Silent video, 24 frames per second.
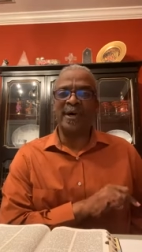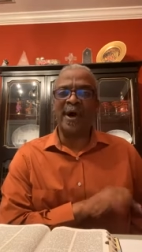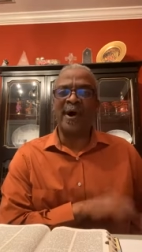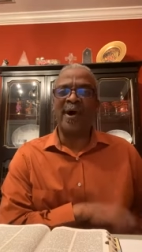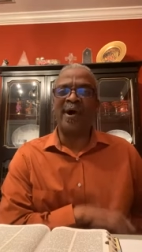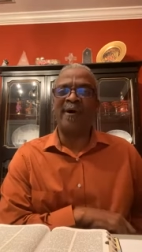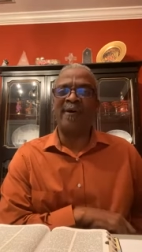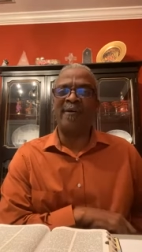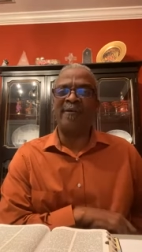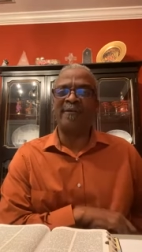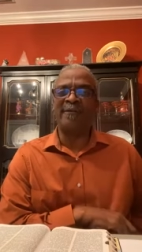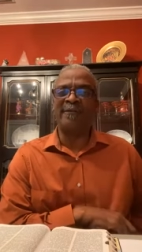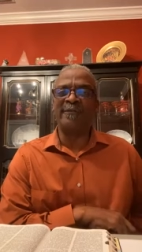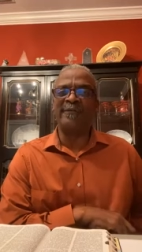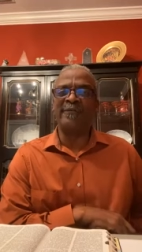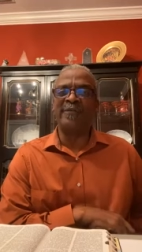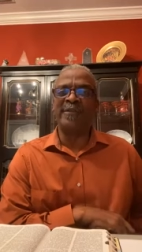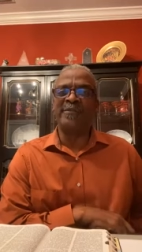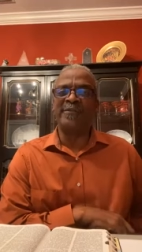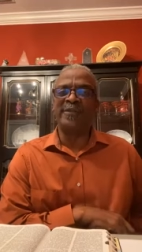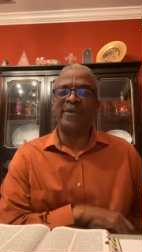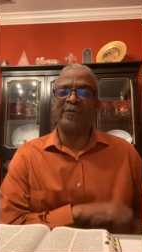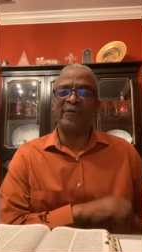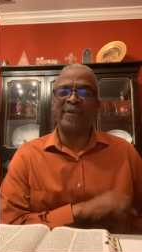
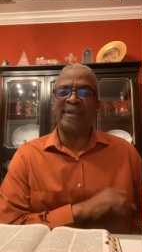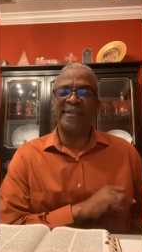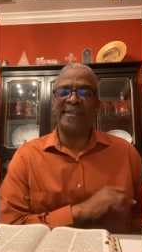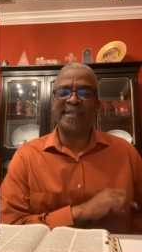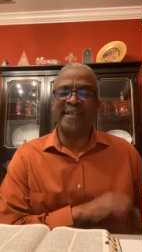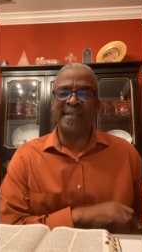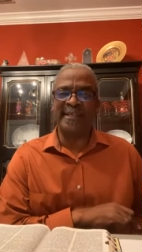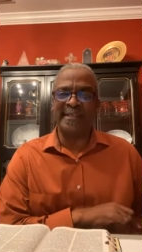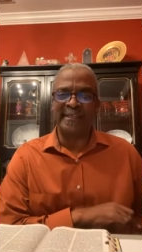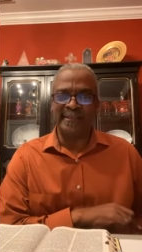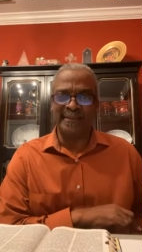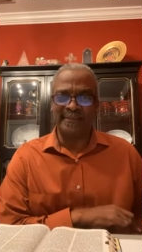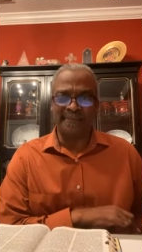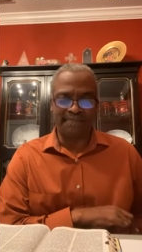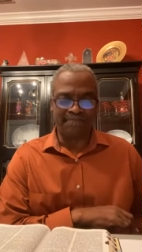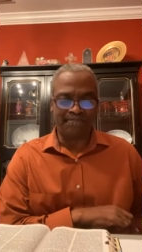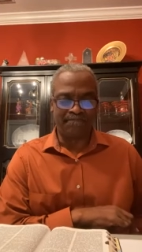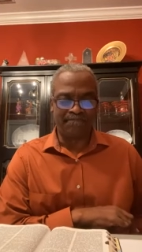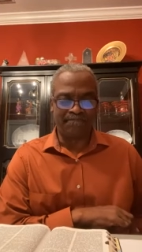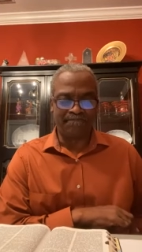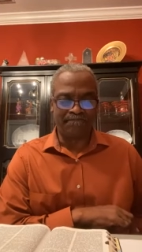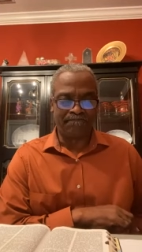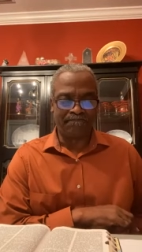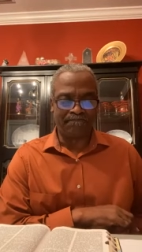of the
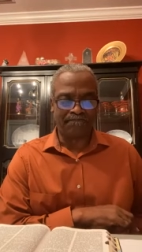redeemed.